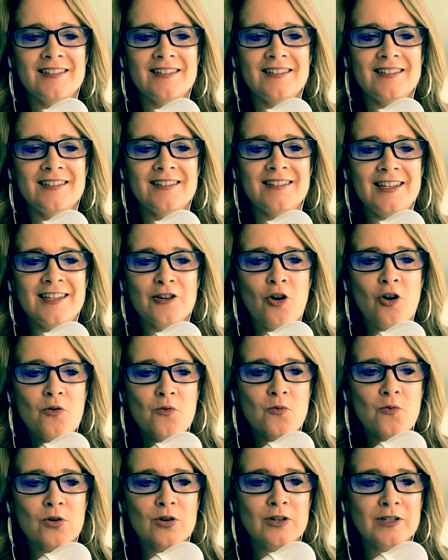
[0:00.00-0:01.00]
Your whole
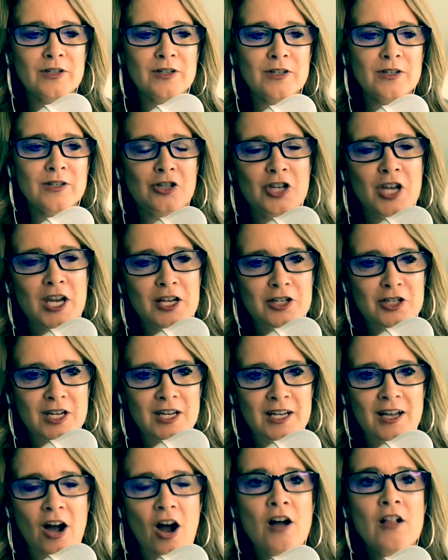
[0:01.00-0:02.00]
world is
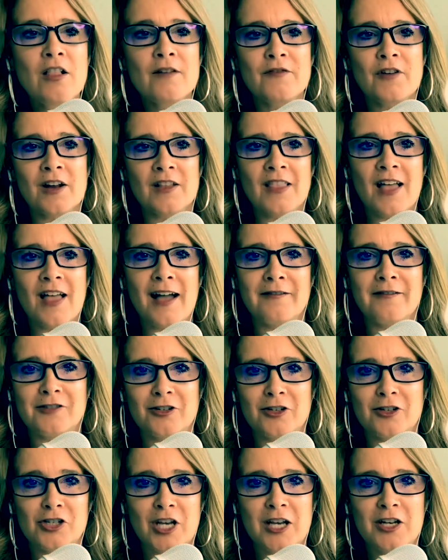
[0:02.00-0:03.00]
changing. All of our lives
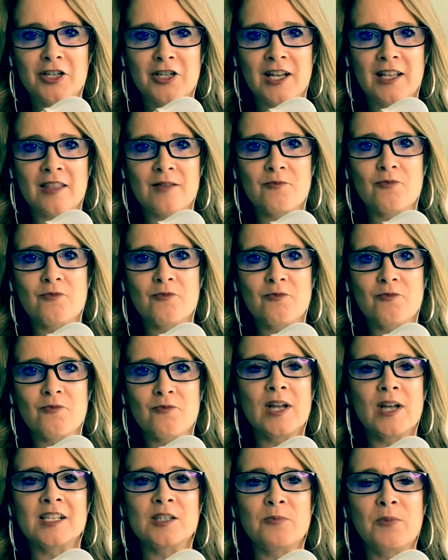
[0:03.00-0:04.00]
are changing. And the more
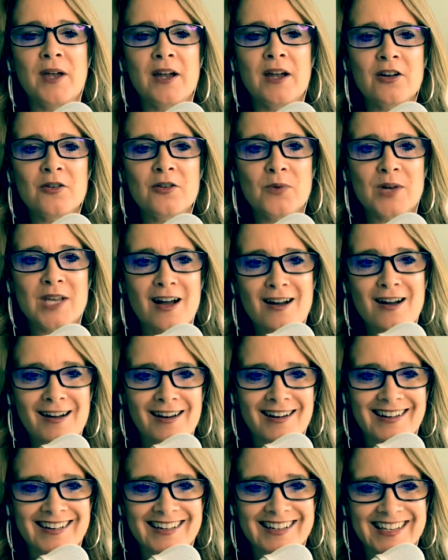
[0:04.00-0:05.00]
transparent we
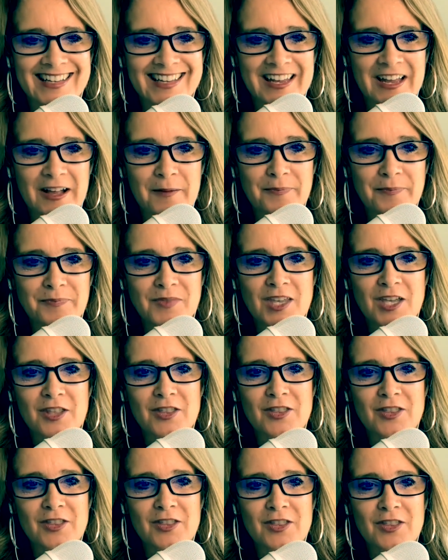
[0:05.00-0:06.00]
are,
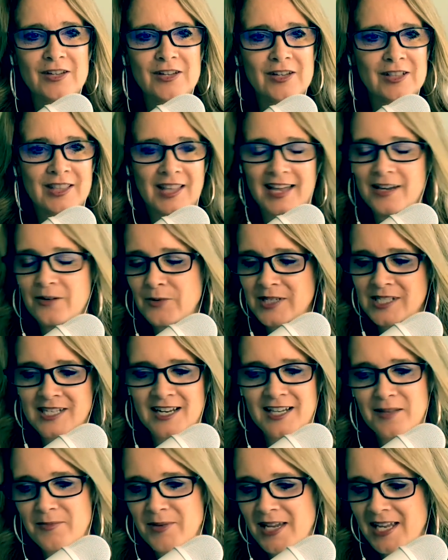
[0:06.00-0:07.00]
like we said
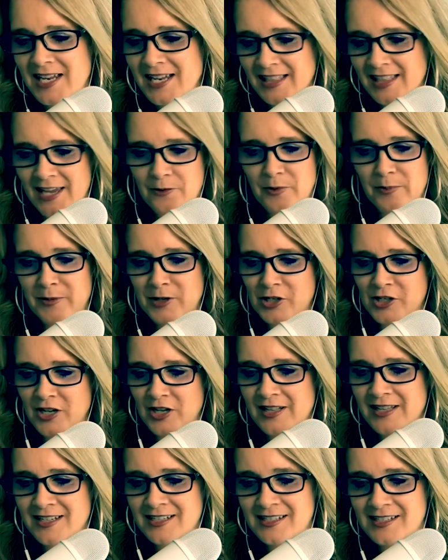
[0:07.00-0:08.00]
at the beginning, like what
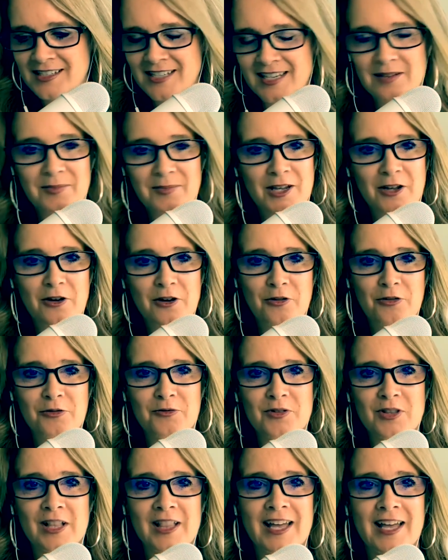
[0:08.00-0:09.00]
Michelle has seen me go through
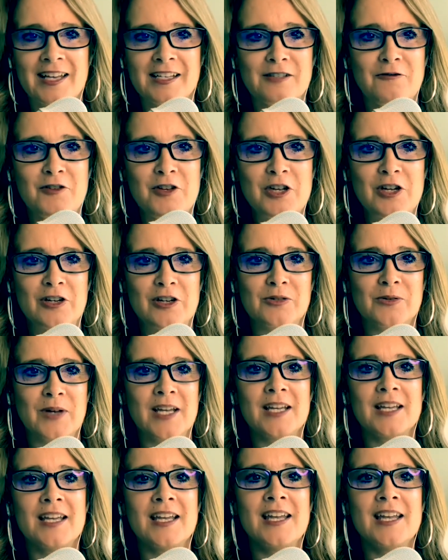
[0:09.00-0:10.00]
in the last few years,
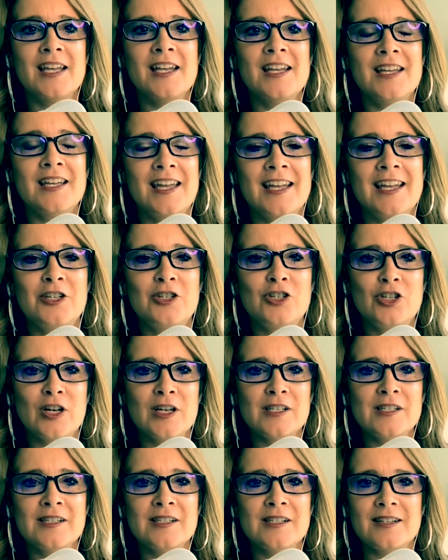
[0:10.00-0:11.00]
like it
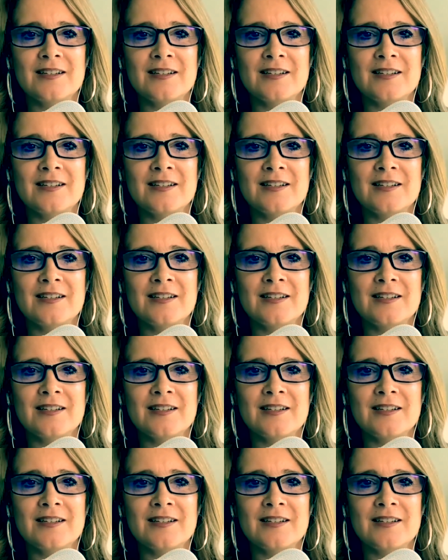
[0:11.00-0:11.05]
just,